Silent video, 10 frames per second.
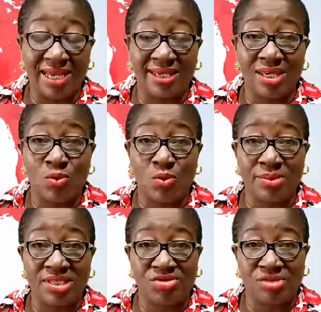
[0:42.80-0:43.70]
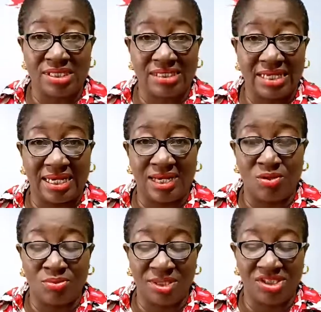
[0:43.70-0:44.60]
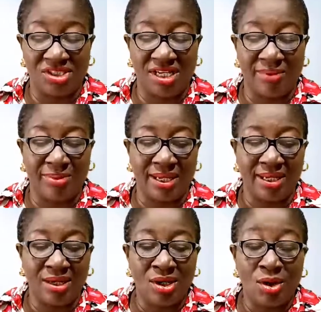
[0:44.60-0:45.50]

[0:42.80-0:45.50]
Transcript: Akinwumi Street, Alagomeji, Yaba,